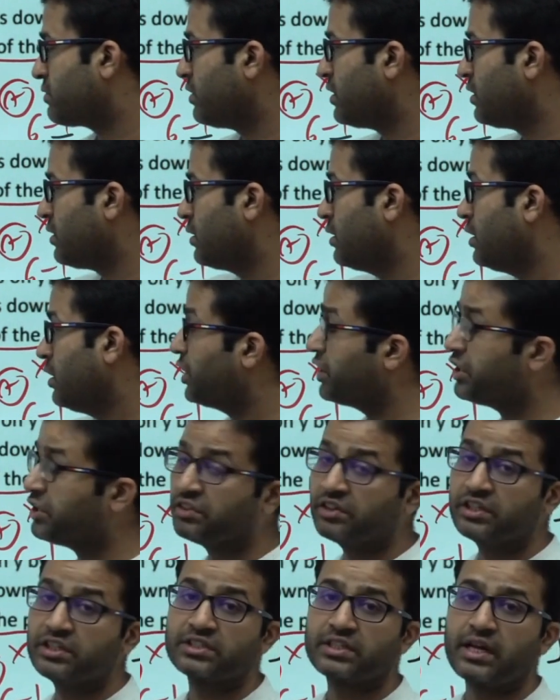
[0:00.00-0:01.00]
one.
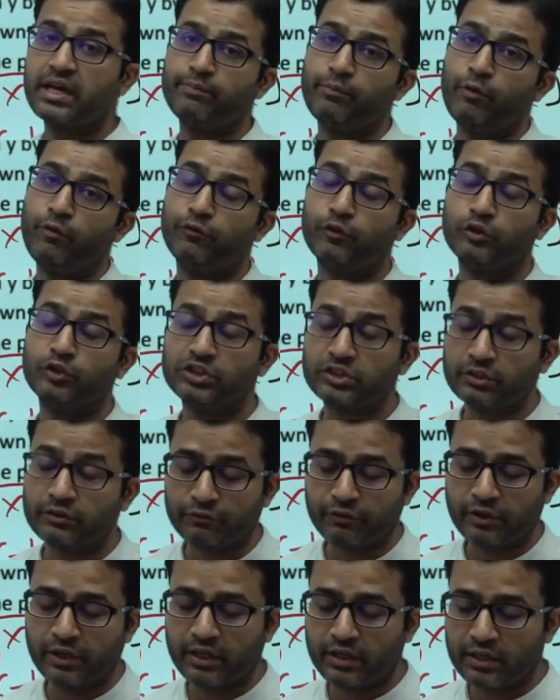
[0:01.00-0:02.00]
In this type of question
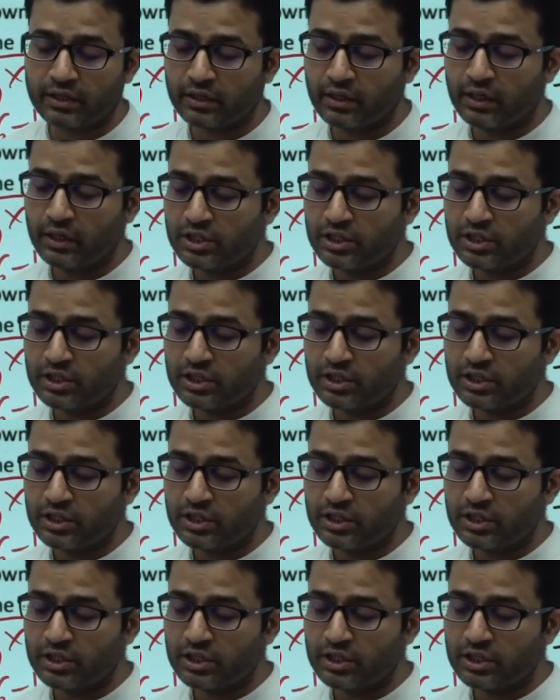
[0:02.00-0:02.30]
where